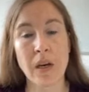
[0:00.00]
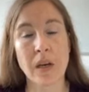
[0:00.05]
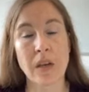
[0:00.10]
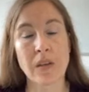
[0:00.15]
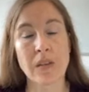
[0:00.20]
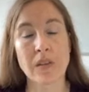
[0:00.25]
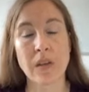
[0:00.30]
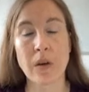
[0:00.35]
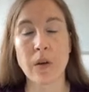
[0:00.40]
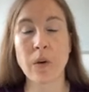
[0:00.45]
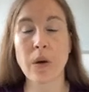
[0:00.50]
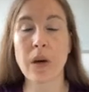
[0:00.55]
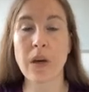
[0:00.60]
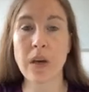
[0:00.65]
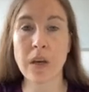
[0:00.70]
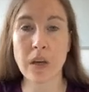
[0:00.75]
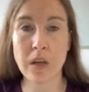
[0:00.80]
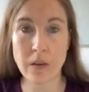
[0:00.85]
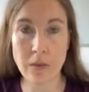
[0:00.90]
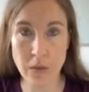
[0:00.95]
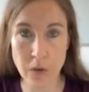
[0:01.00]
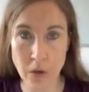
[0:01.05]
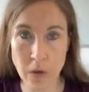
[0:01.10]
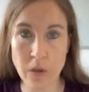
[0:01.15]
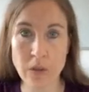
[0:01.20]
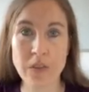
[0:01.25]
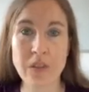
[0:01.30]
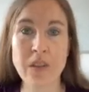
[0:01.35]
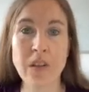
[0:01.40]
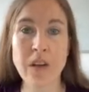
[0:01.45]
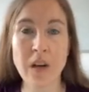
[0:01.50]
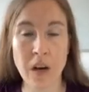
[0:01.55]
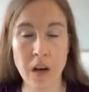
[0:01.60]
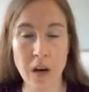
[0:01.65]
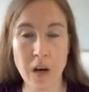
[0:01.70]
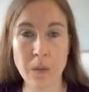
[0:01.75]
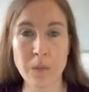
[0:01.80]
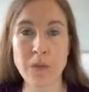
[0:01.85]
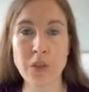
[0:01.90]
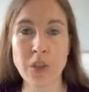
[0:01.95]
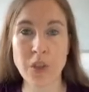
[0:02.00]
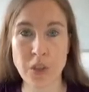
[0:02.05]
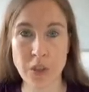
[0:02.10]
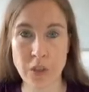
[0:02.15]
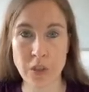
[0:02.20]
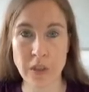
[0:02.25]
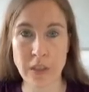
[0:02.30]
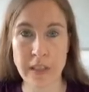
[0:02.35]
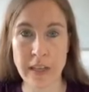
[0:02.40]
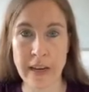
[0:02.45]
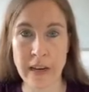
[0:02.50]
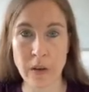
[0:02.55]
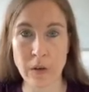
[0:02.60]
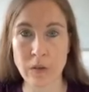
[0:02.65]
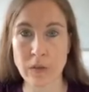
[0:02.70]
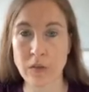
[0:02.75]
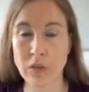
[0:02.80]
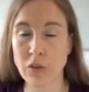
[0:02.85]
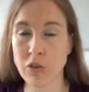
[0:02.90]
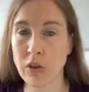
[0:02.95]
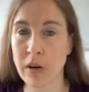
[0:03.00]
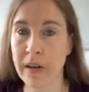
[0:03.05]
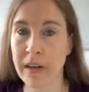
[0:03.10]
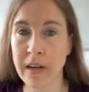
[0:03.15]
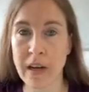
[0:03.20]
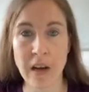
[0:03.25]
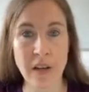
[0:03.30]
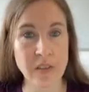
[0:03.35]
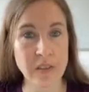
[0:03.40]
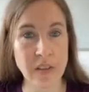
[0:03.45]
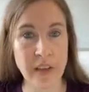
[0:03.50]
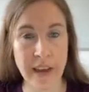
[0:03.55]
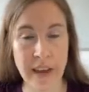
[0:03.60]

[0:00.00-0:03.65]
So you've got to calm the sugar down. Try and cut it